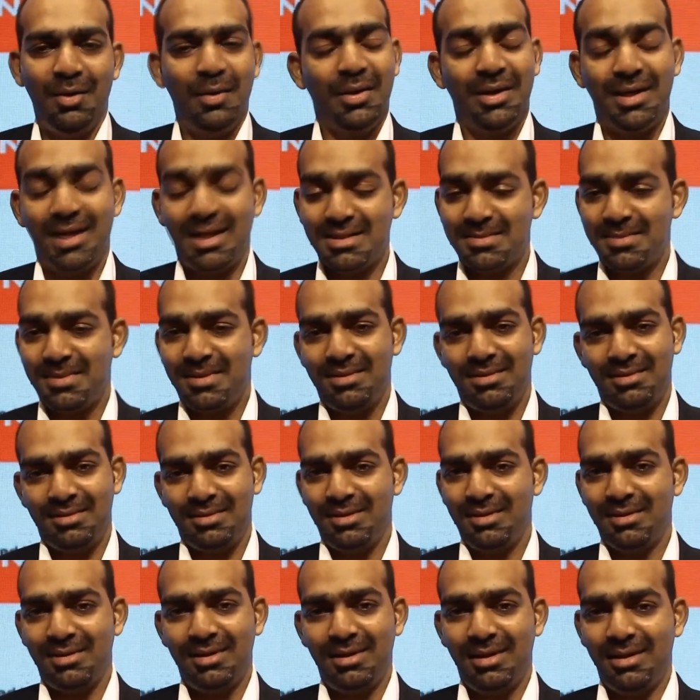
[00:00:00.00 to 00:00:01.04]
Uh, it has been a,
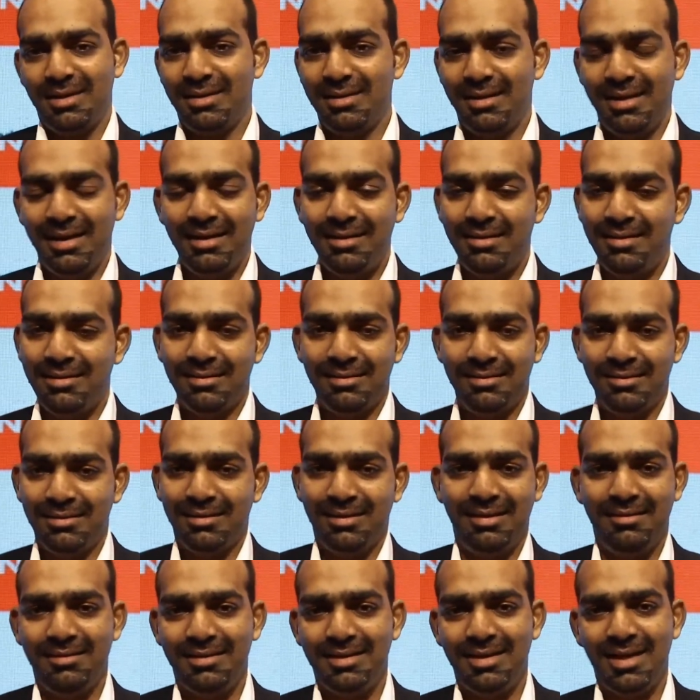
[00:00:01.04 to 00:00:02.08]
a, a great uh,
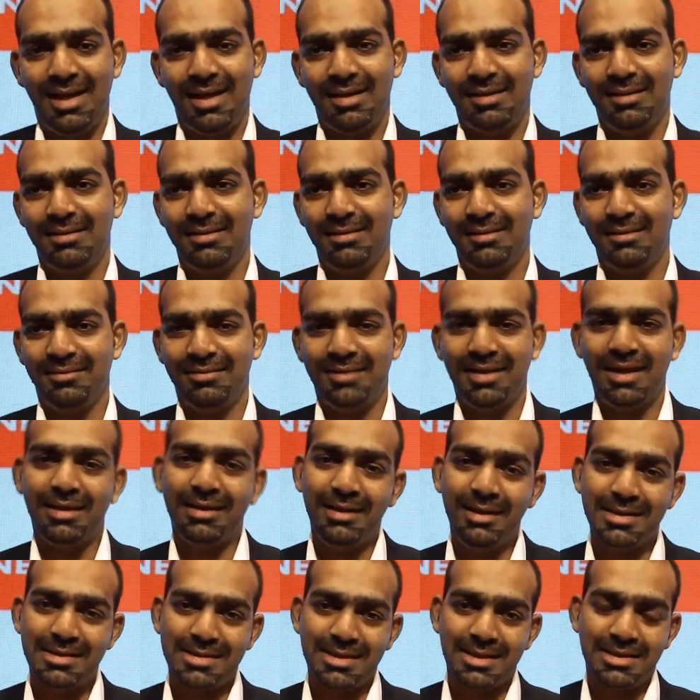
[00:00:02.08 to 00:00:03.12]
event, and uh,
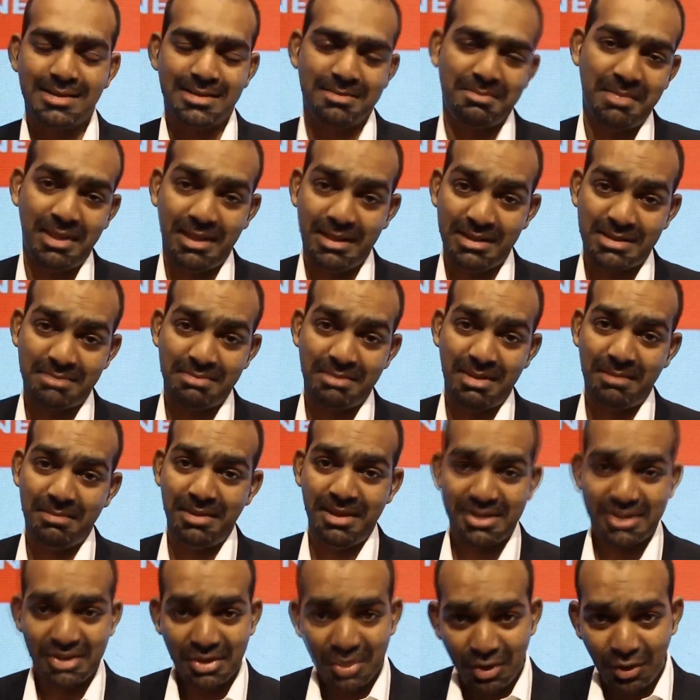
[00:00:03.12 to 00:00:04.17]
frankly, it's, it's, it's my
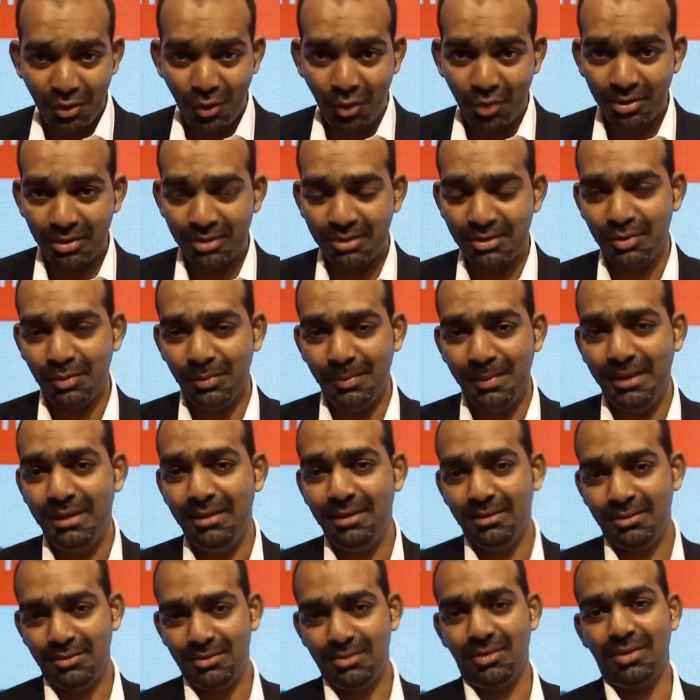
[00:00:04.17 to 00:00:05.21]
pleasure and honor to
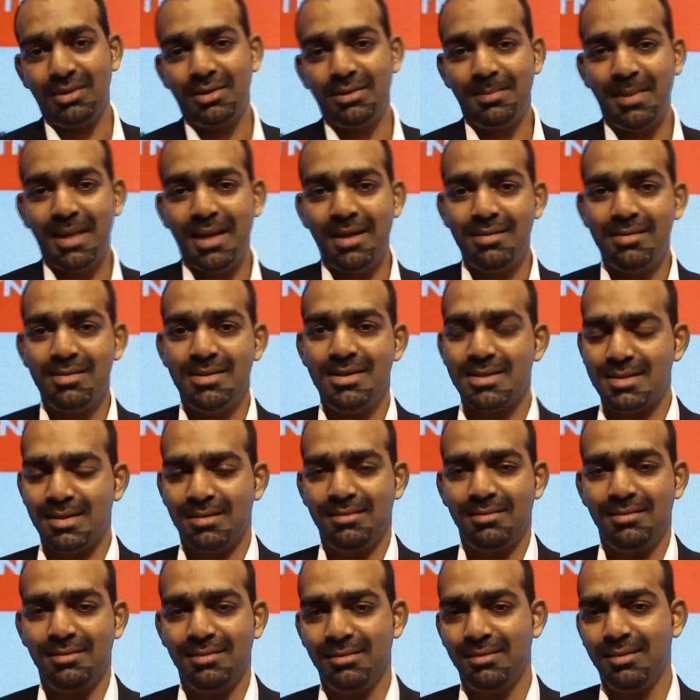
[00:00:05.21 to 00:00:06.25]
be on, on the panelist
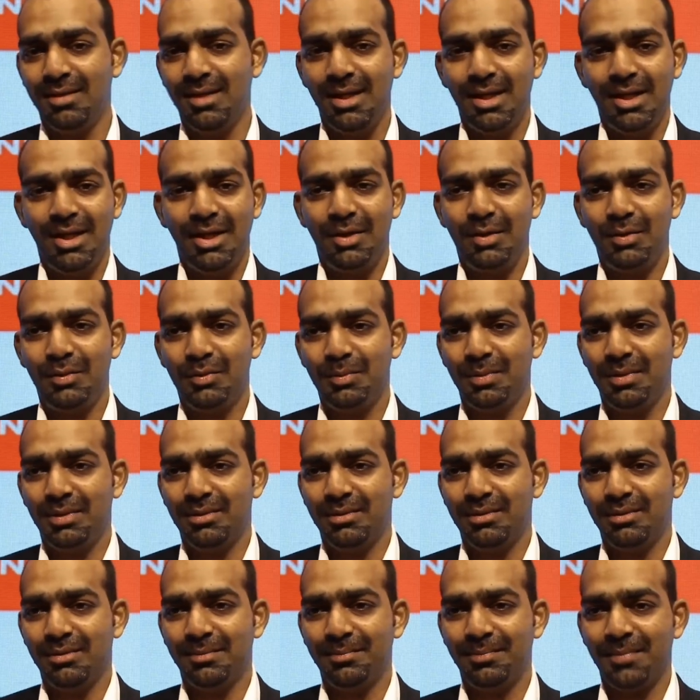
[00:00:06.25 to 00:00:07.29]
and uh, you know,
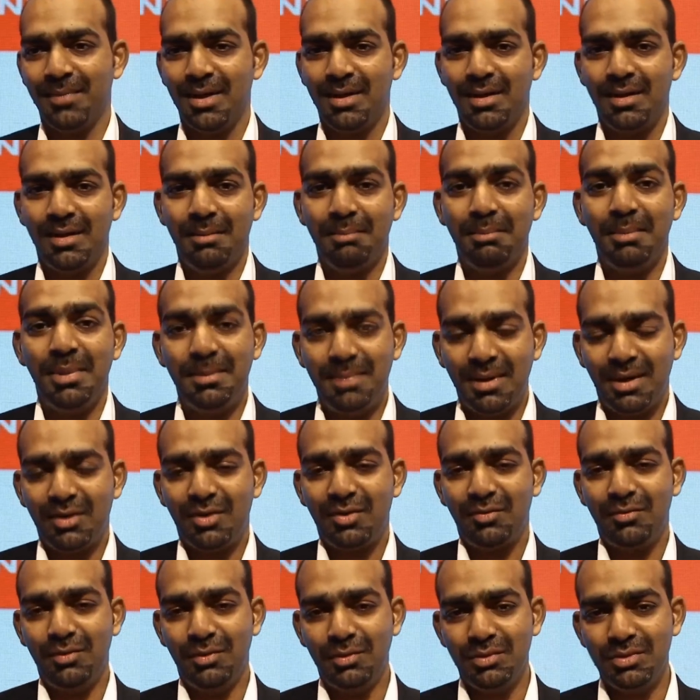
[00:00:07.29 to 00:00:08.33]
um, be part
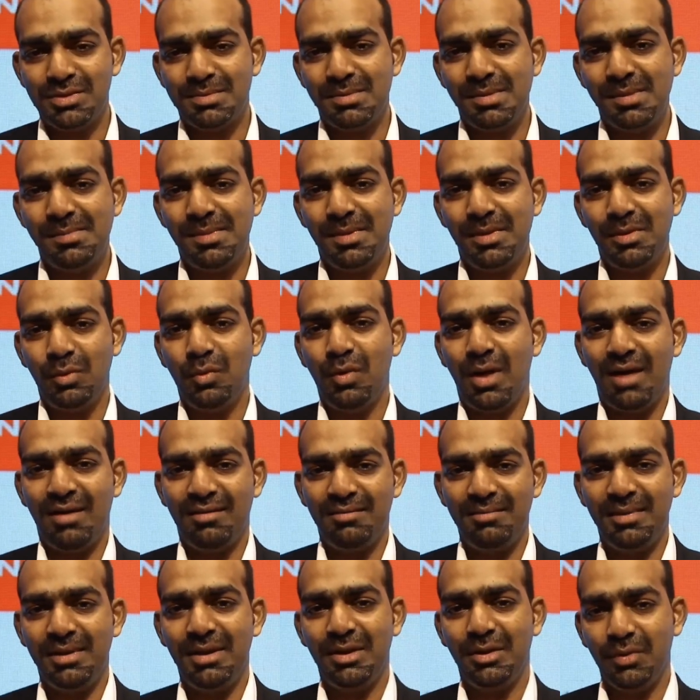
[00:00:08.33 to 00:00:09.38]
of those people who
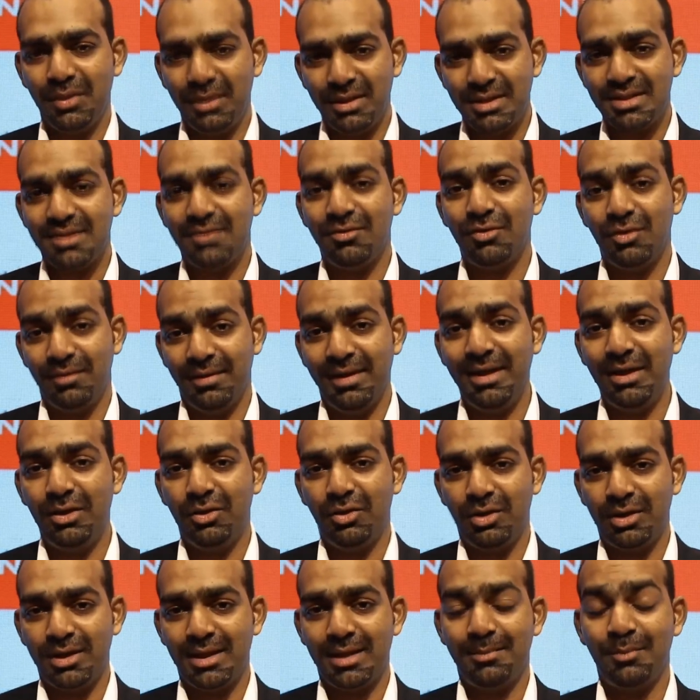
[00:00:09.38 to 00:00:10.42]
have been in the industry for a very
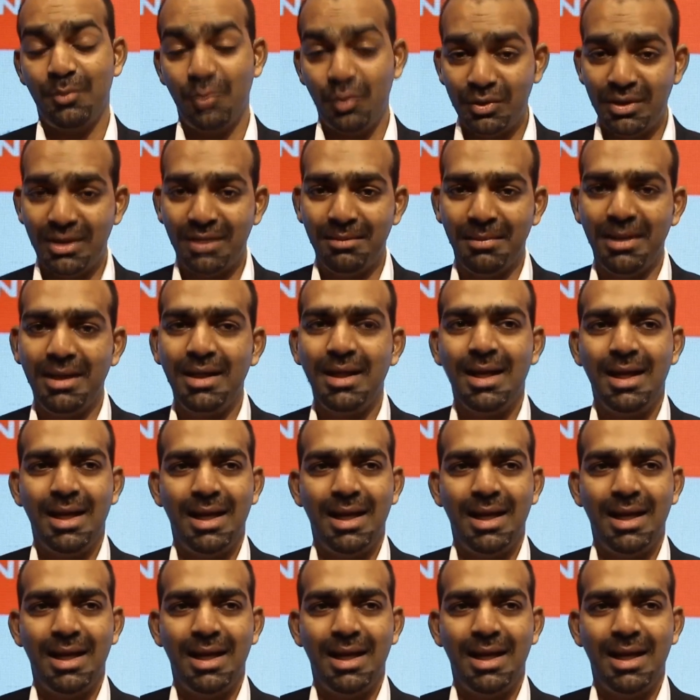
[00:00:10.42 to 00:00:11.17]
long time, more than me.